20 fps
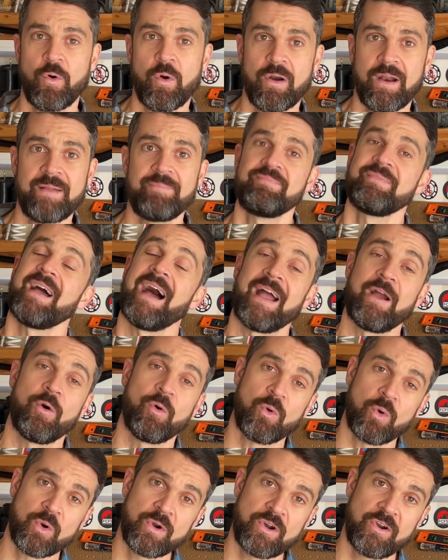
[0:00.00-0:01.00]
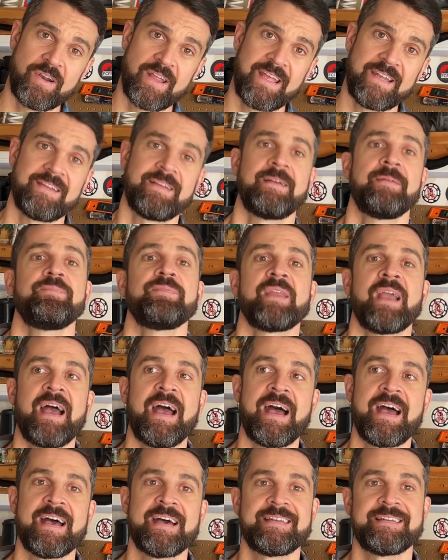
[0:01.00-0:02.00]
for it, I ordered it,
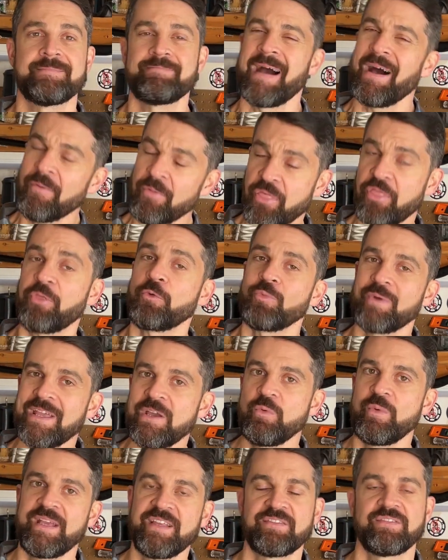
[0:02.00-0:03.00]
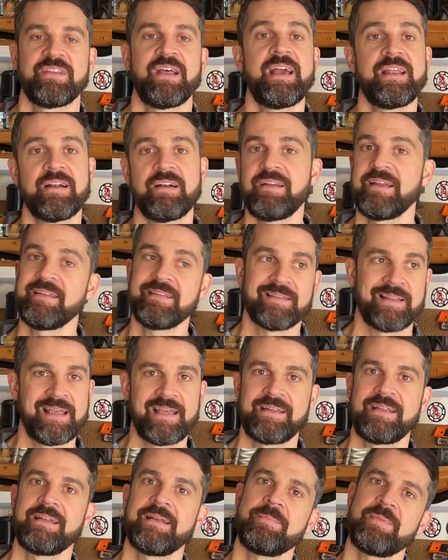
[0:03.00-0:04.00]
and about 3 weeks later, it
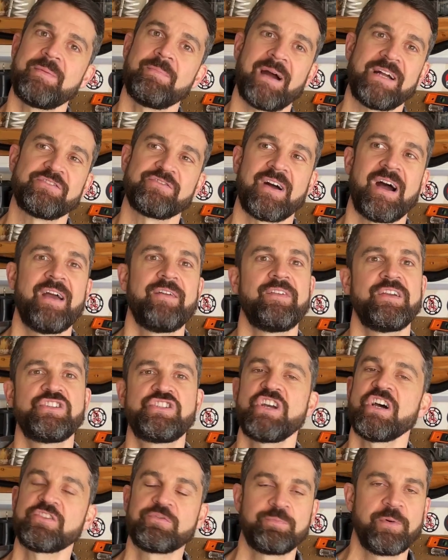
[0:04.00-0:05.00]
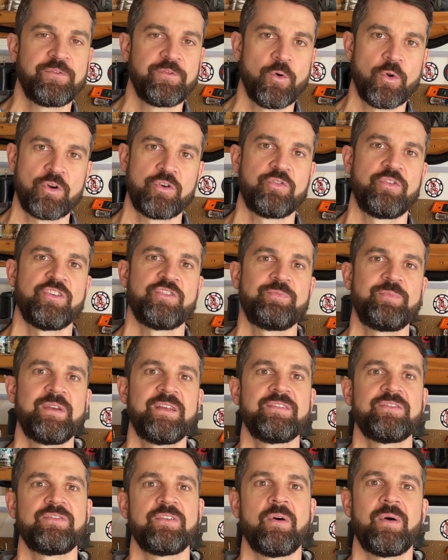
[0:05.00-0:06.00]
landed up in my driveway just before
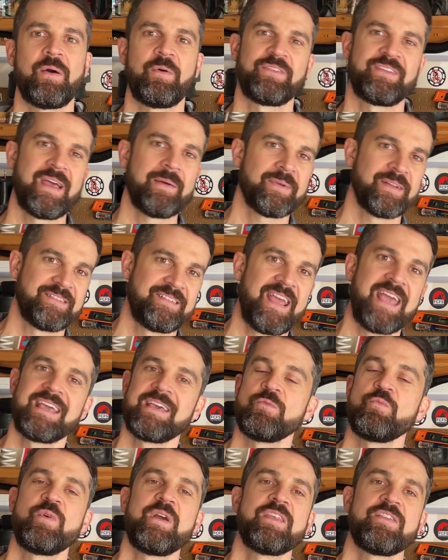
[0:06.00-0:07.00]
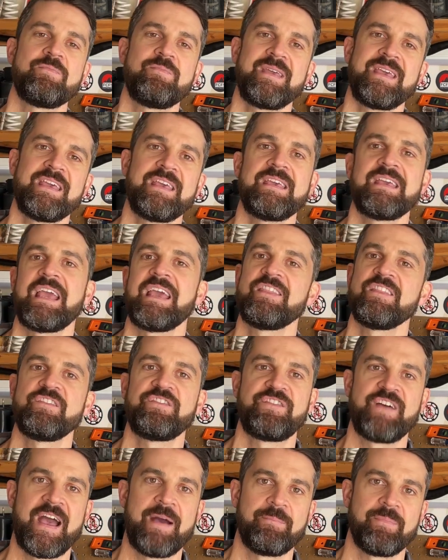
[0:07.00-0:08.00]
Christmas, so I was able to take it with me and the
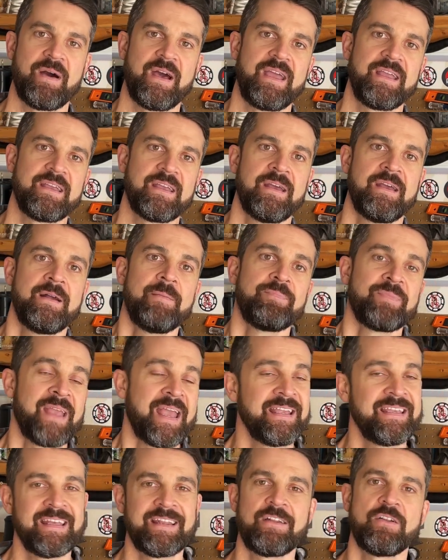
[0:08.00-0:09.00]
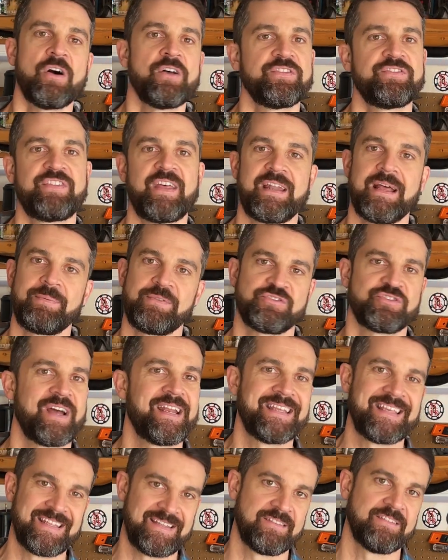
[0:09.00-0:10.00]
fat bike and get it all set up and try
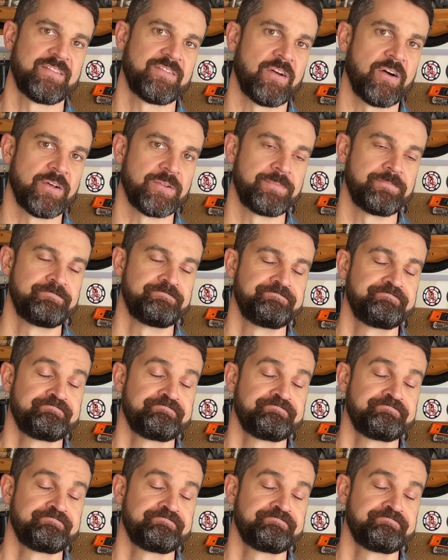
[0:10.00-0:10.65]
to get installed.